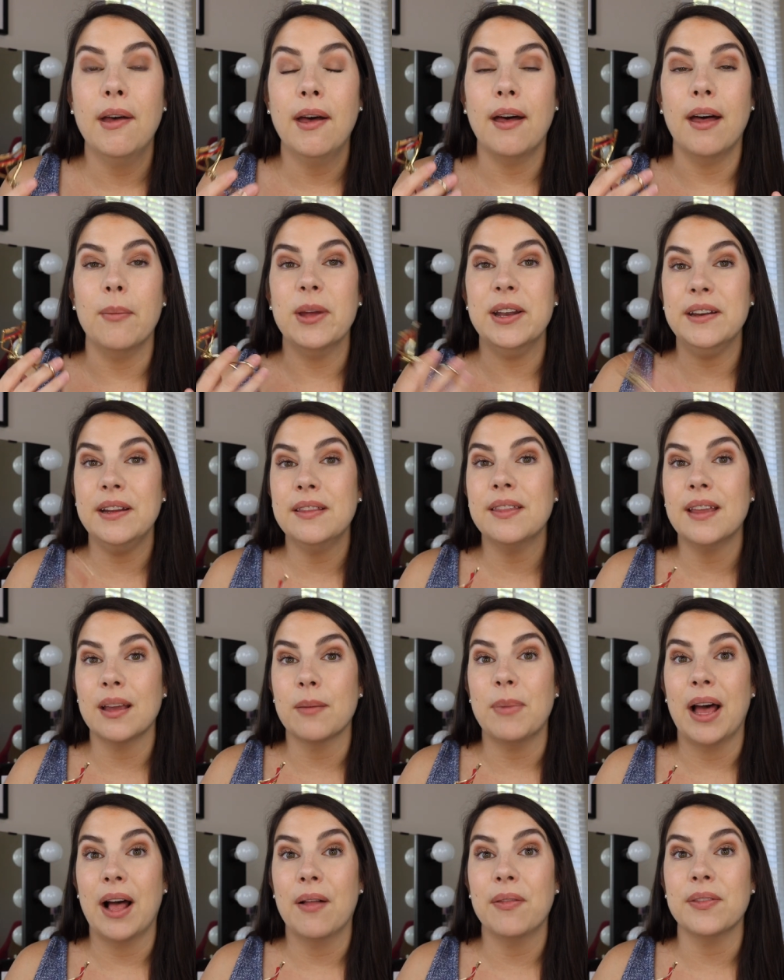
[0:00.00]
Um, a neat thing
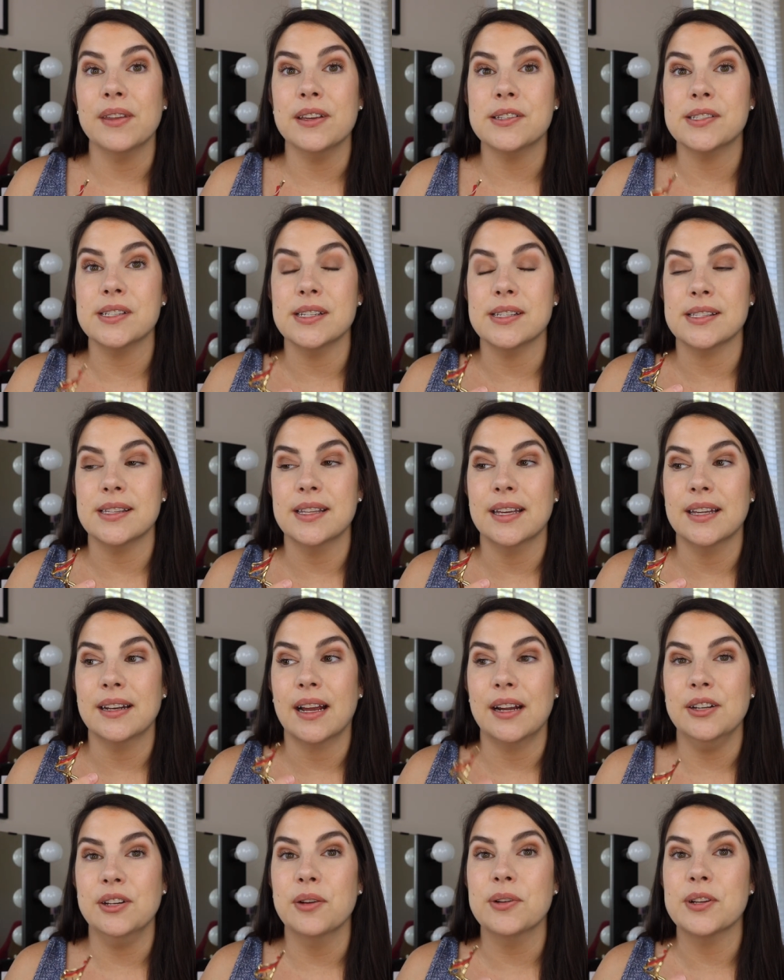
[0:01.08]
about this is that
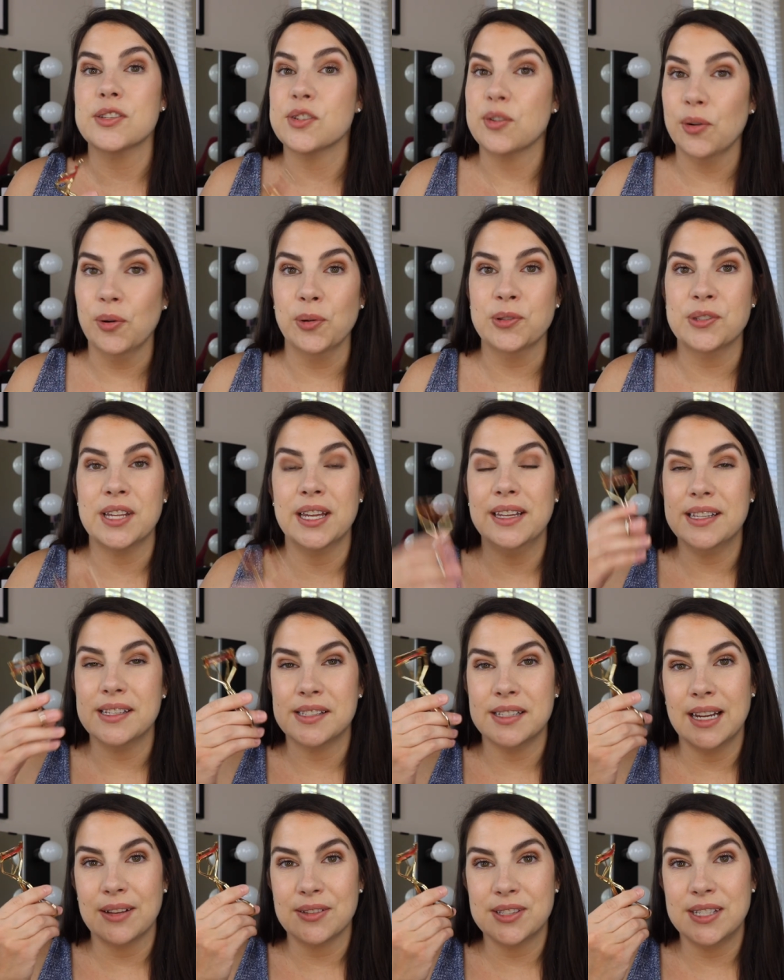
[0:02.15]
I noticed Ulta is
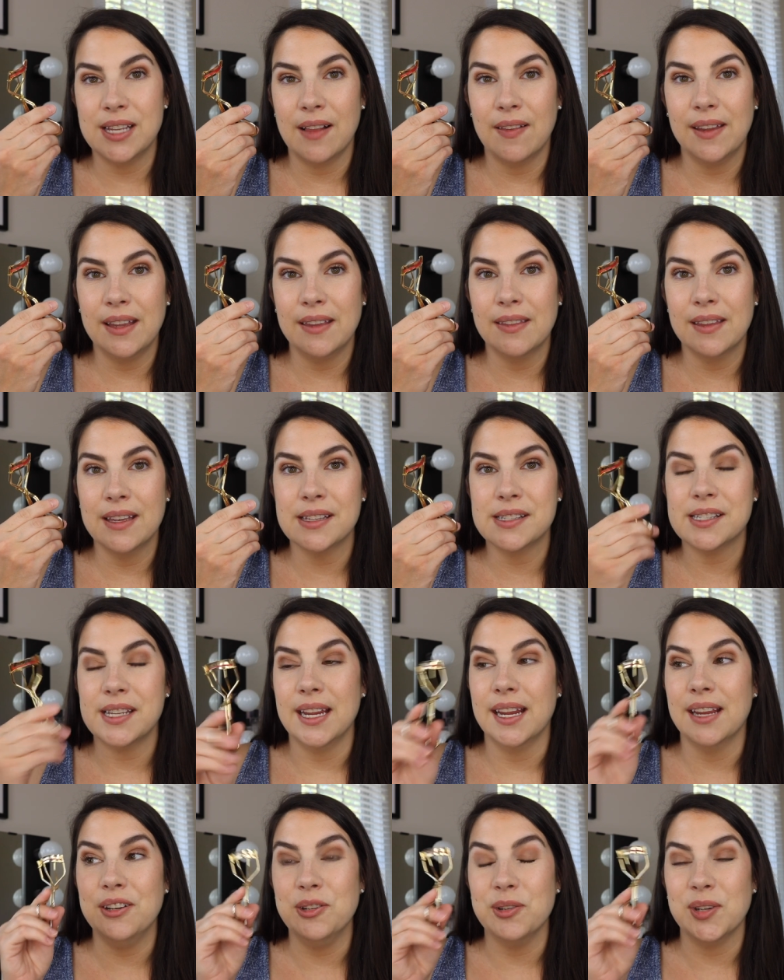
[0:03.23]
now selling this,
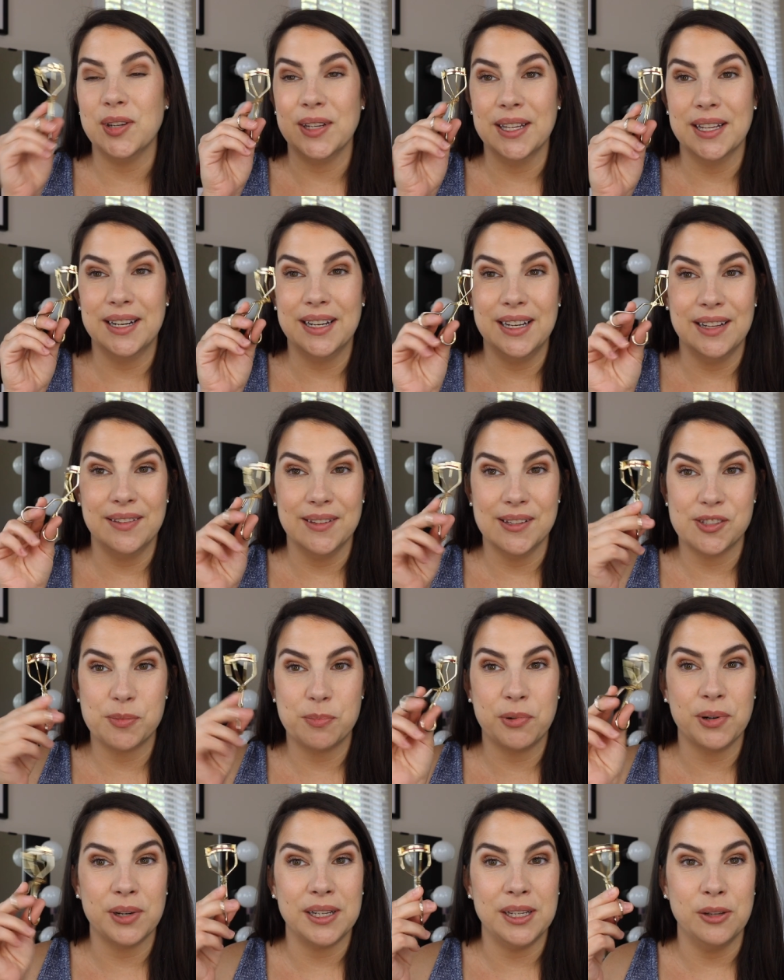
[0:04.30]
and you can get it in this
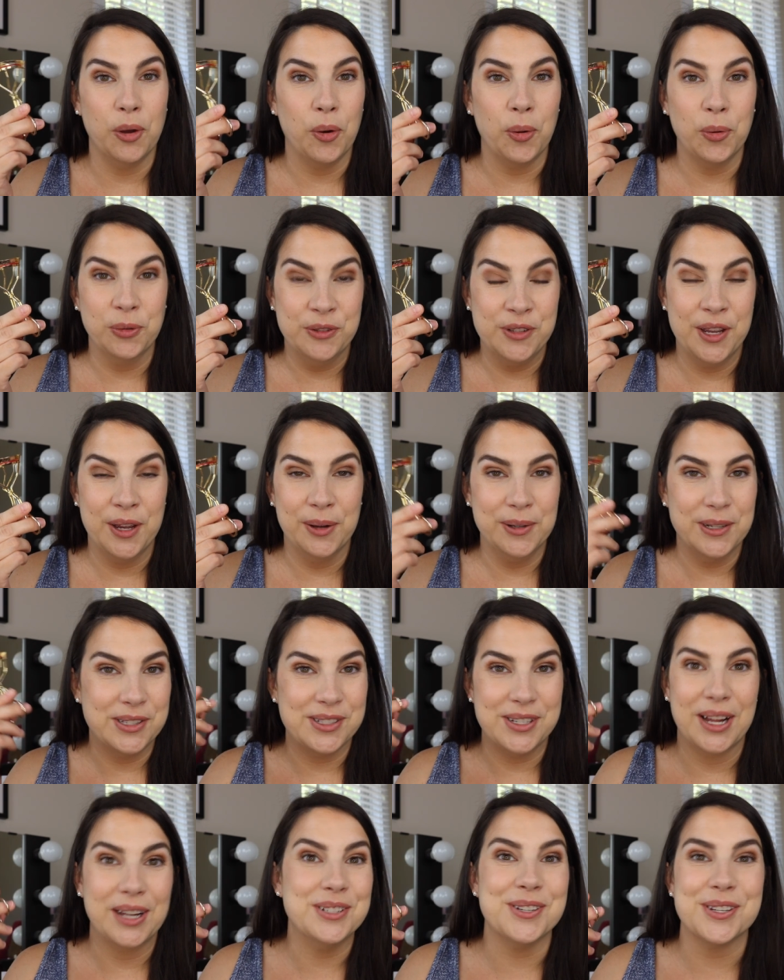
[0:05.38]
pretty gold tone. It's
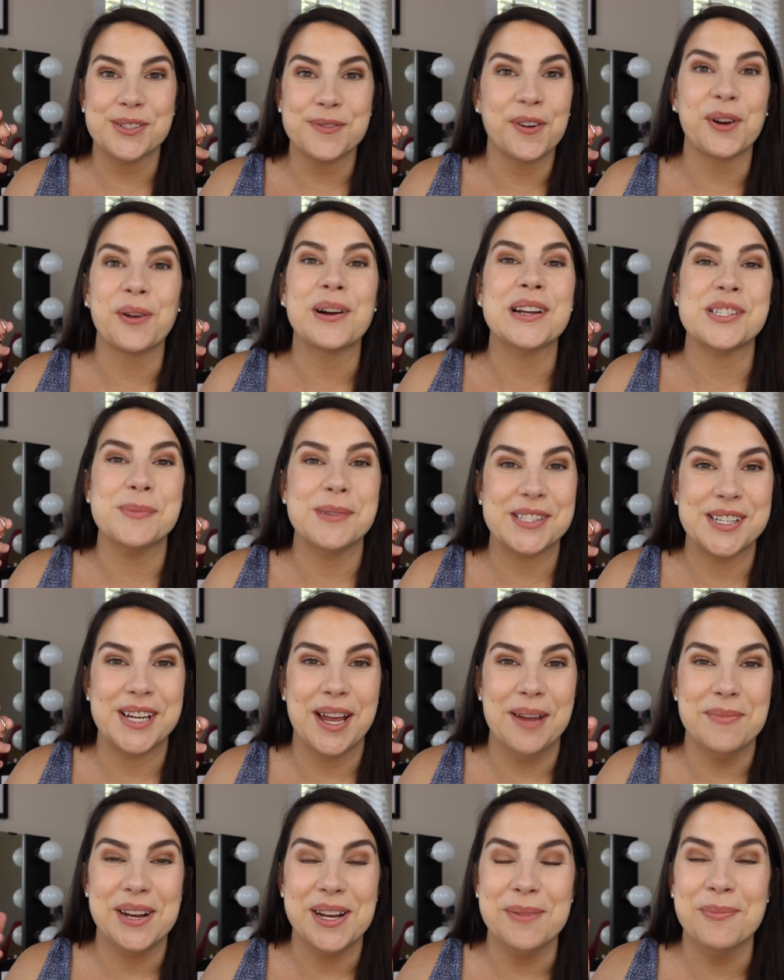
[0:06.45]
not just for Christmas
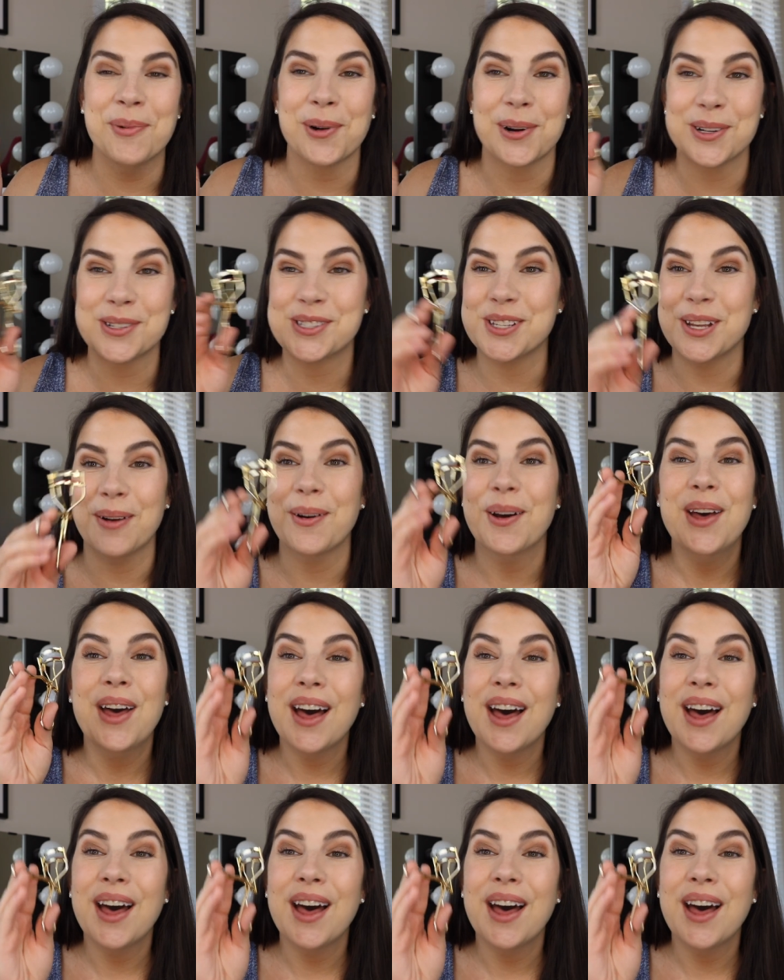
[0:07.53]
time anymore. So